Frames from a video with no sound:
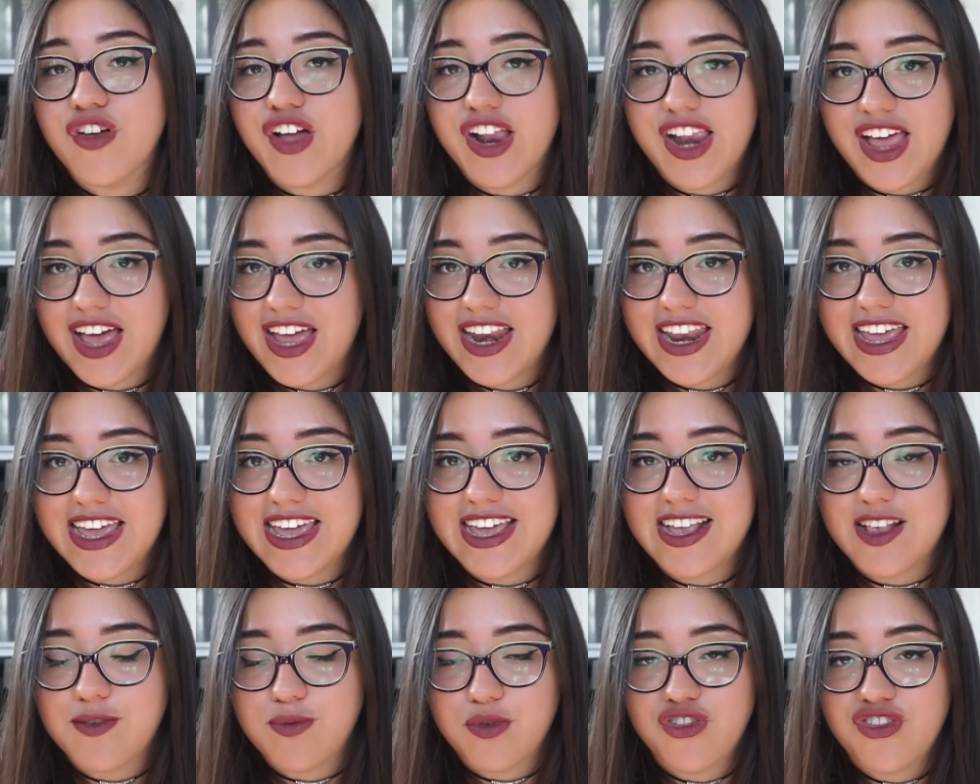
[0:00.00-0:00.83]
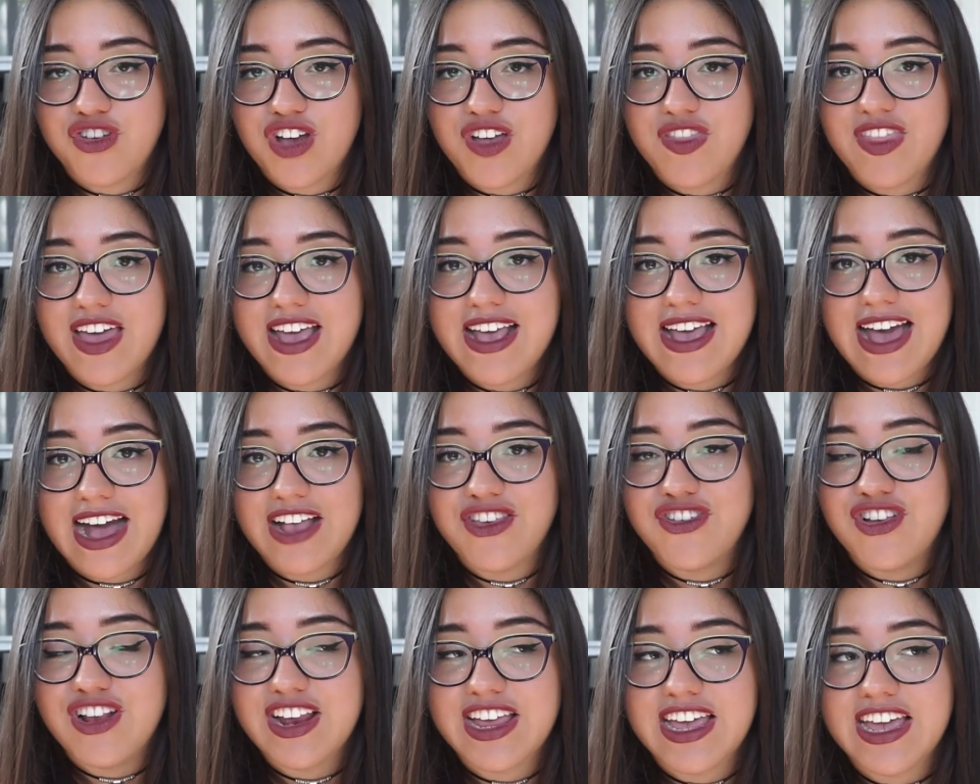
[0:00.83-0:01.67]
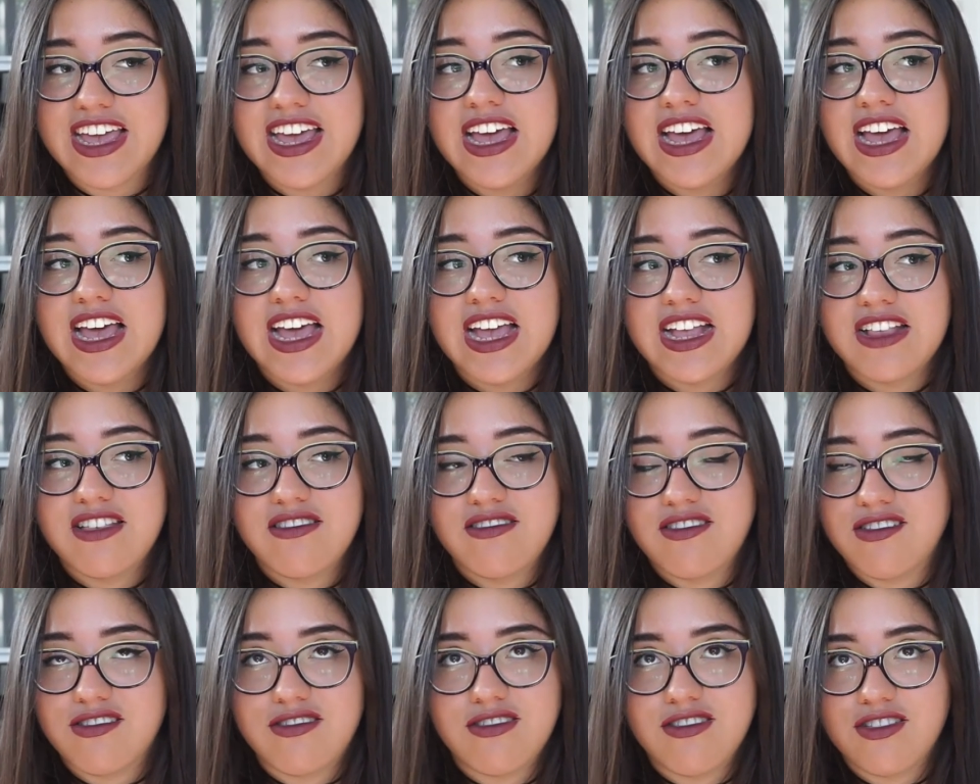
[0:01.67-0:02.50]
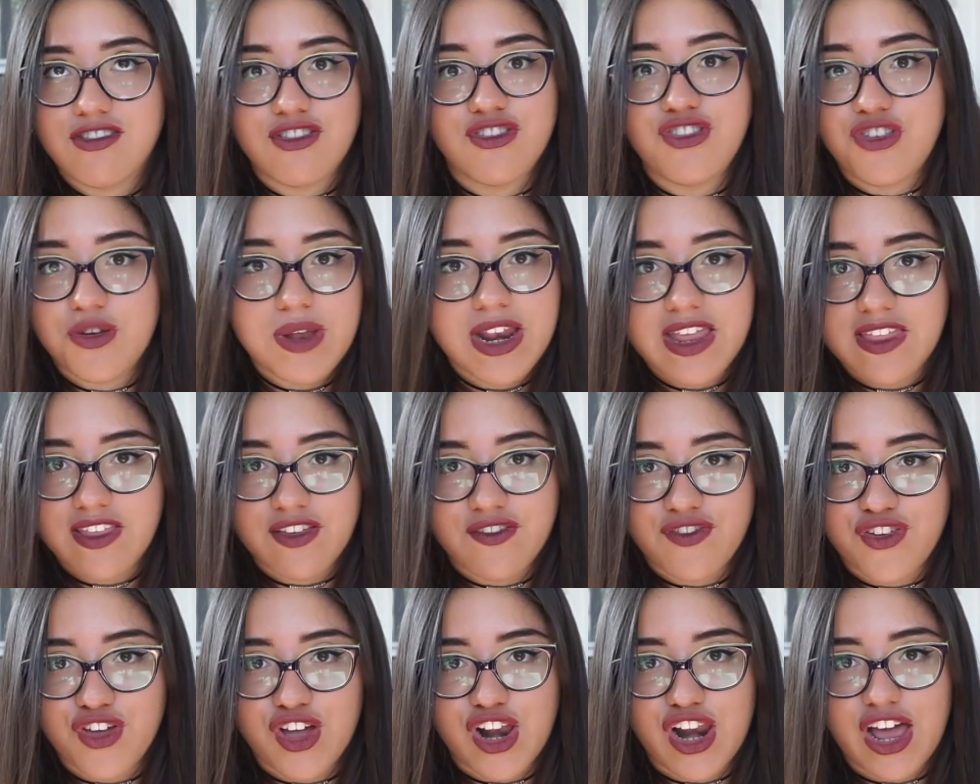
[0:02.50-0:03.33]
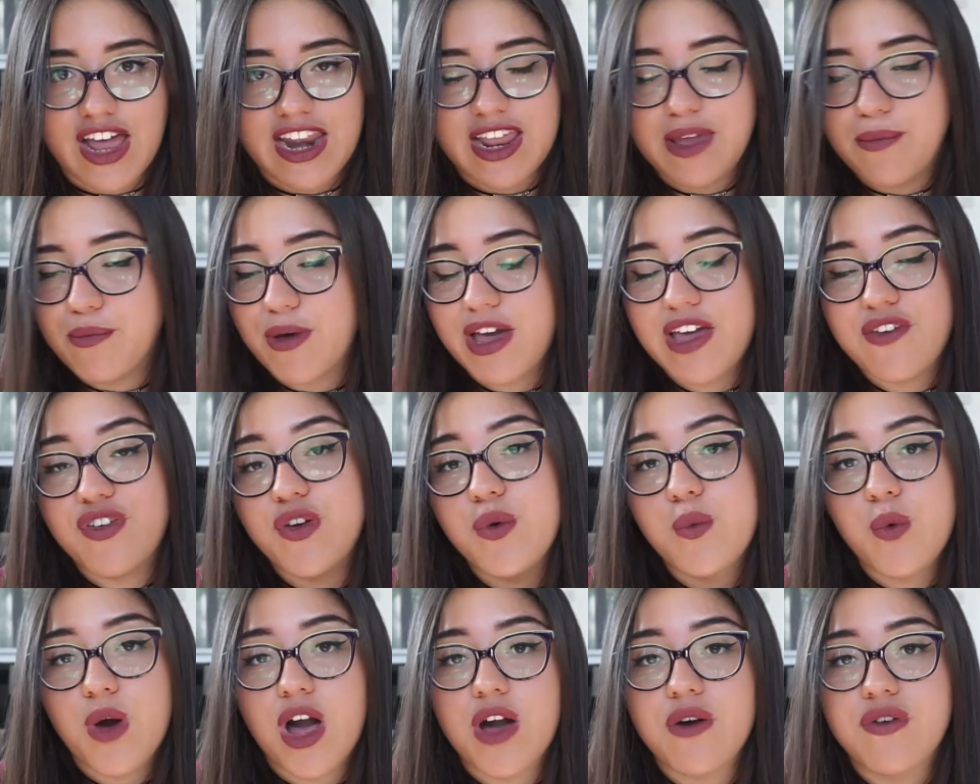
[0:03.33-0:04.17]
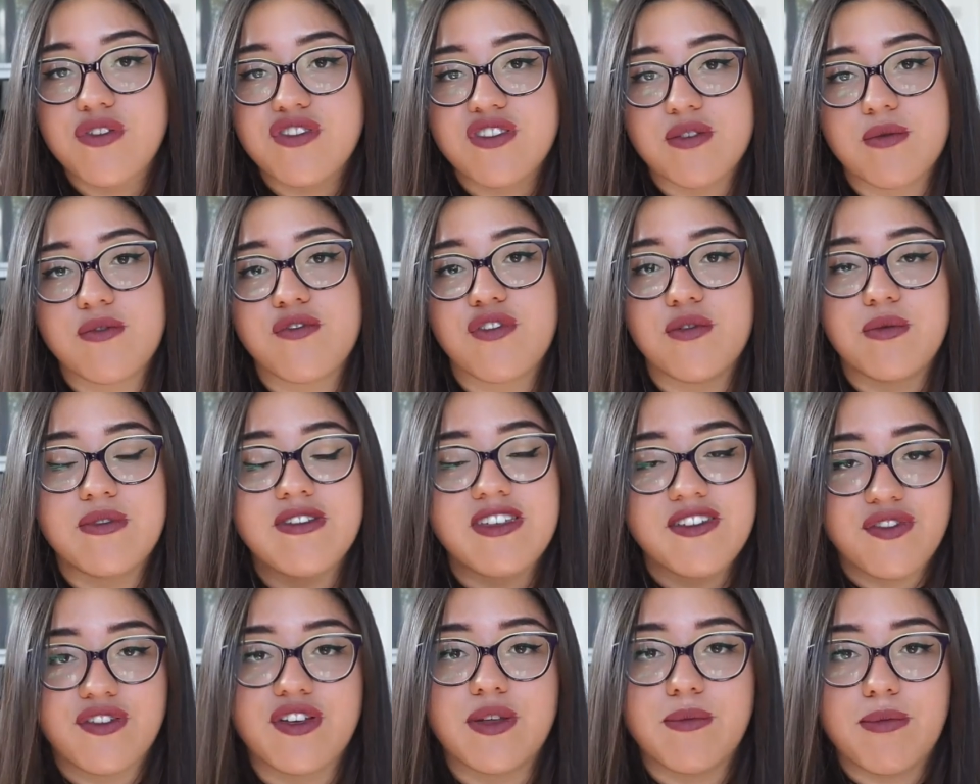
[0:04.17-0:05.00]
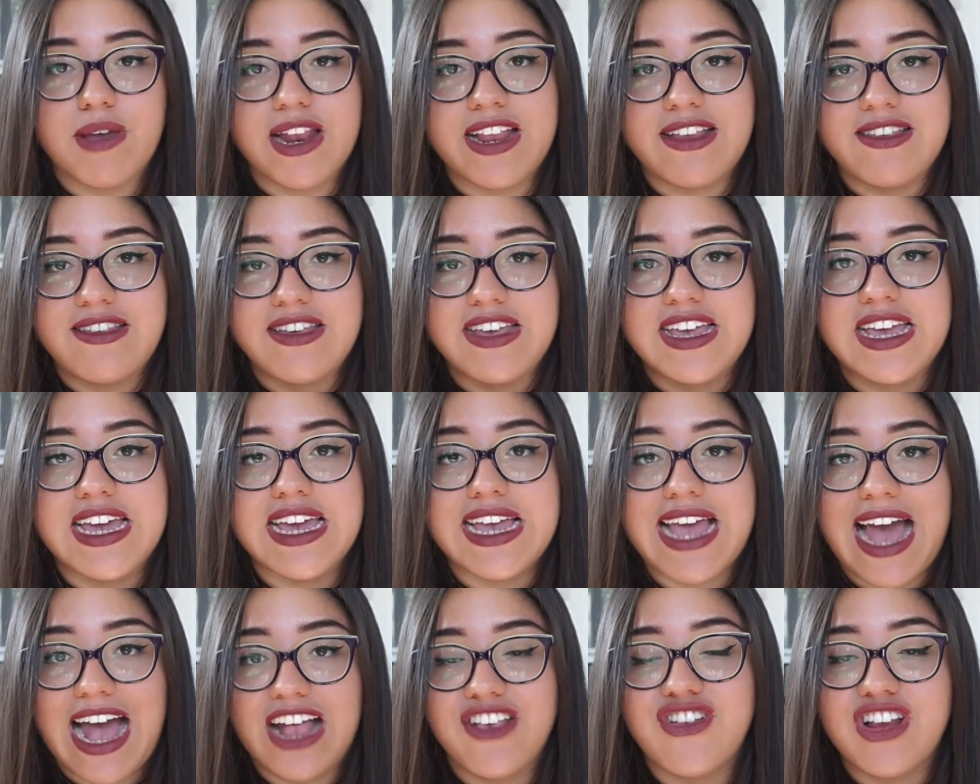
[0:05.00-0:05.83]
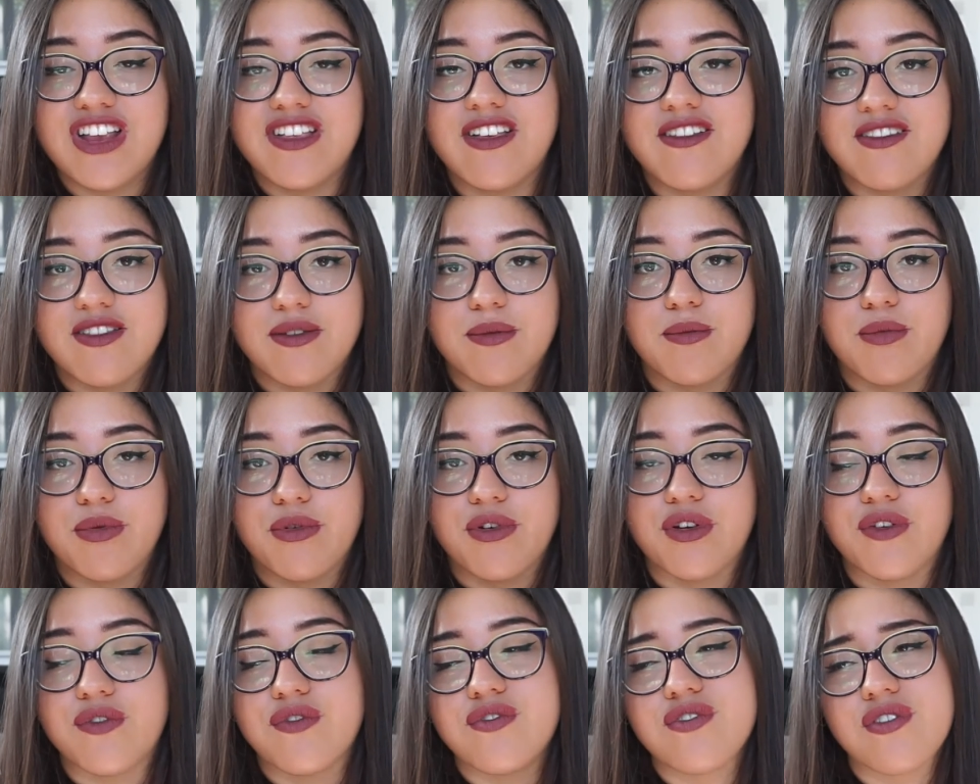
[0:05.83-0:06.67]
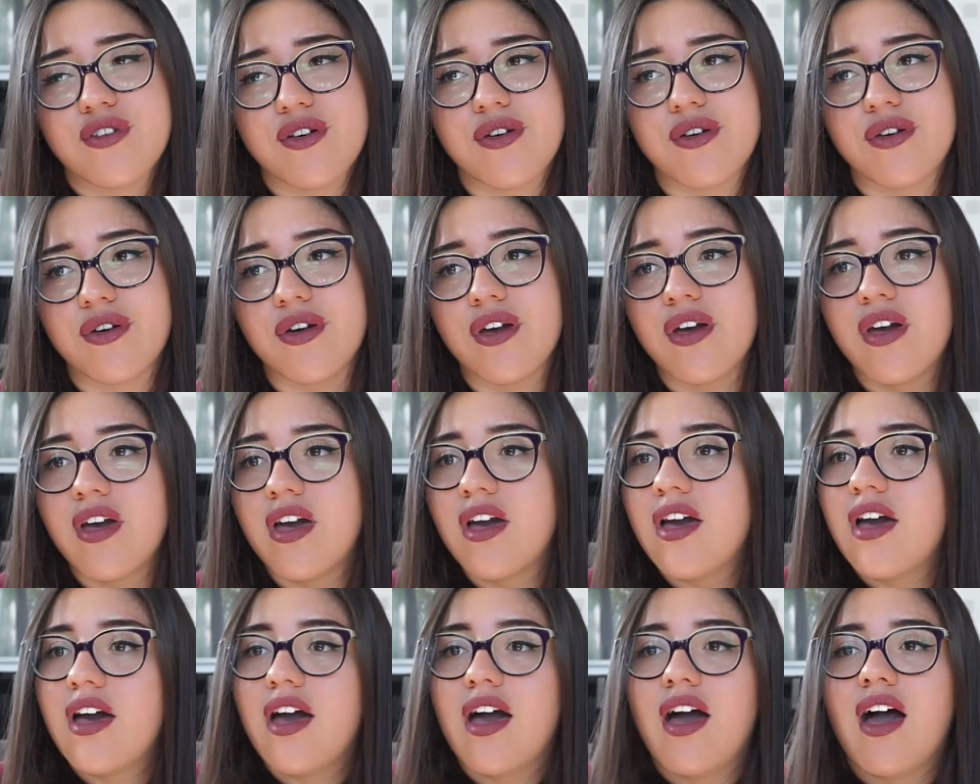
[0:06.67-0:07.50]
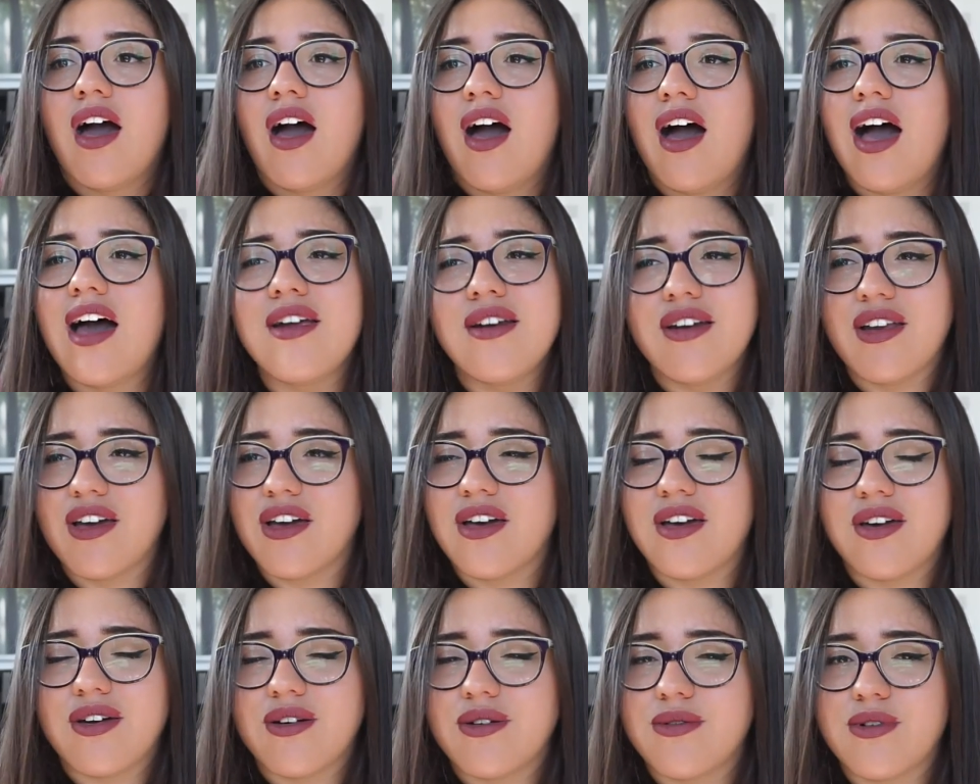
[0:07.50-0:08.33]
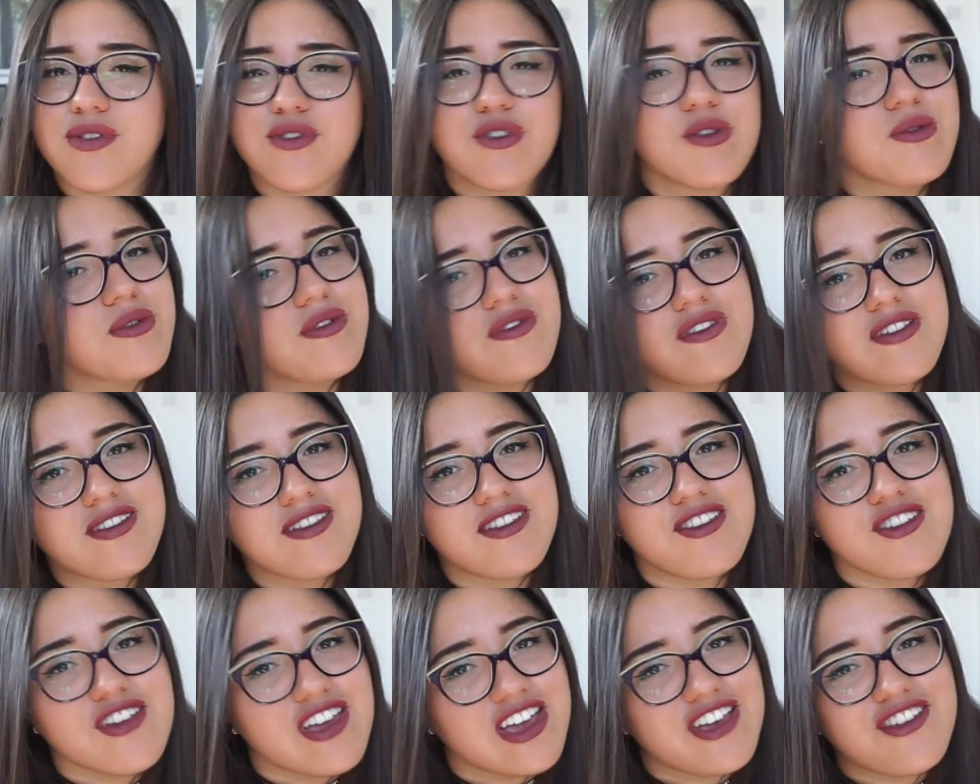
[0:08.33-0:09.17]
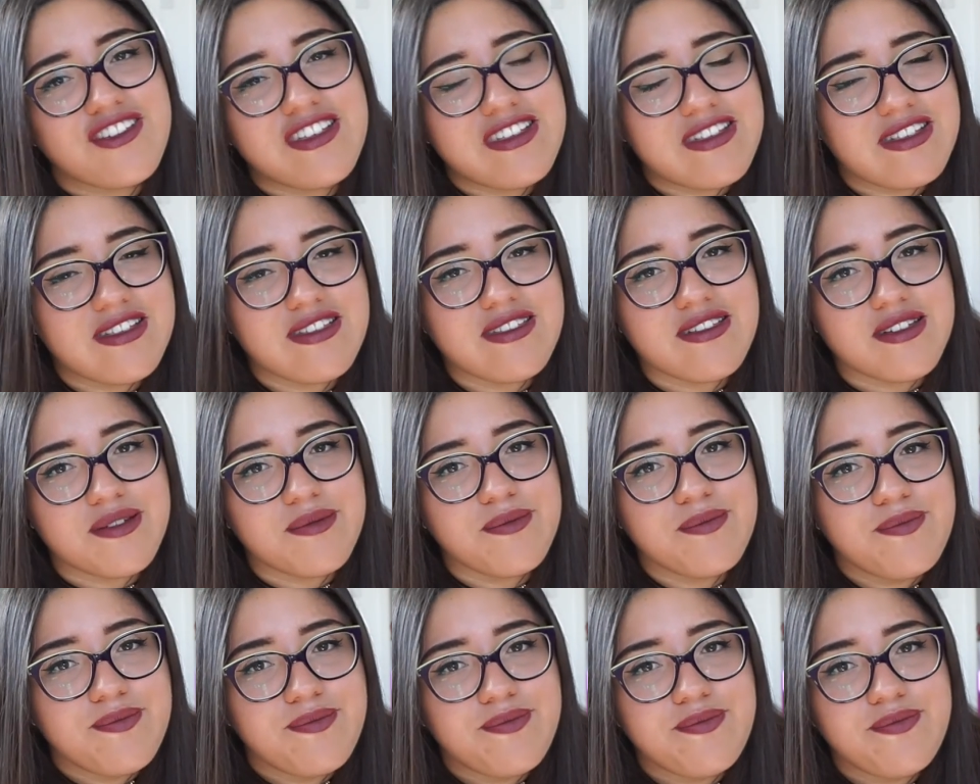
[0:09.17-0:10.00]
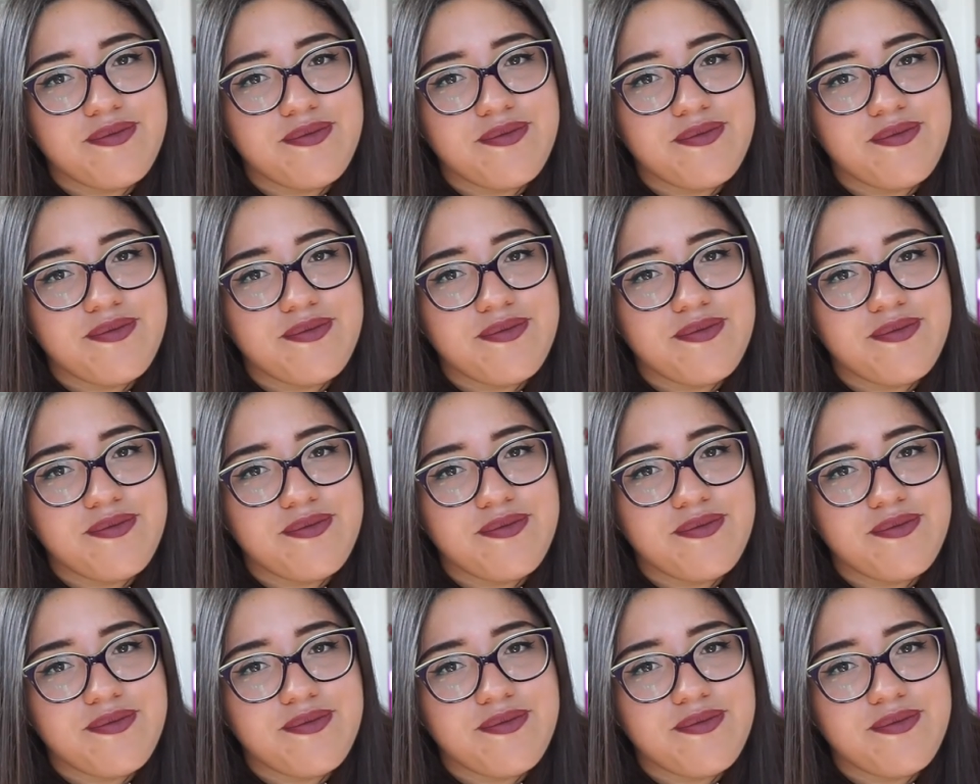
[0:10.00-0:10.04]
your learning. It's been shown that it actually just doesn't do anything for your learning, but if you work with someone from a different ability it actually does improve. So I don't know what's wrong with this education system.